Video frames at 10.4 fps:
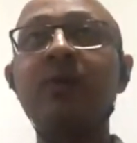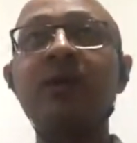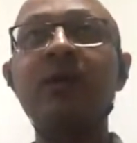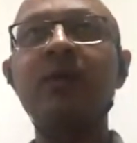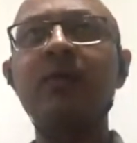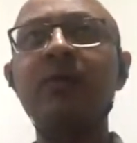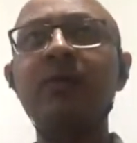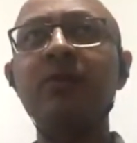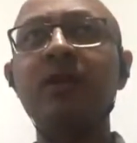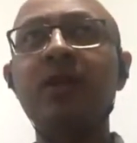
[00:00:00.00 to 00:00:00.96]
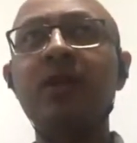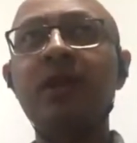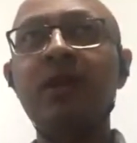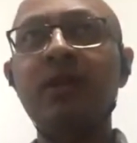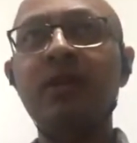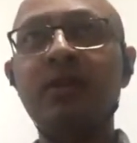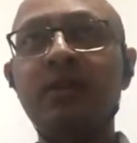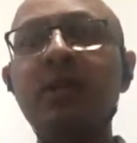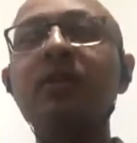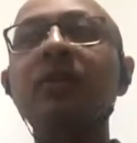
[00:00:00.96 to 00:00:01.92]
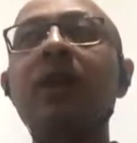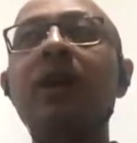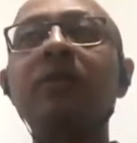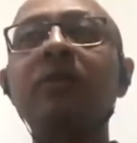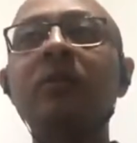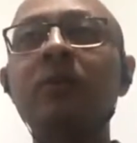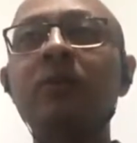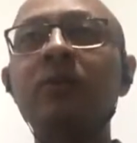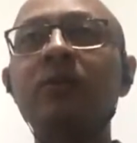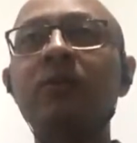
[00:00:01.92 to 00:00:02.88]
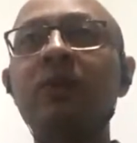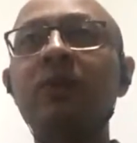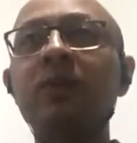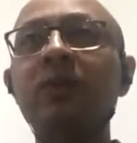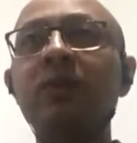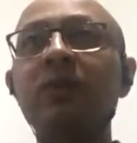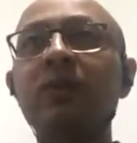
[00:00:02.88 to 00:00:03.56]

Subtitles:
spare him, because such unscrupulous people,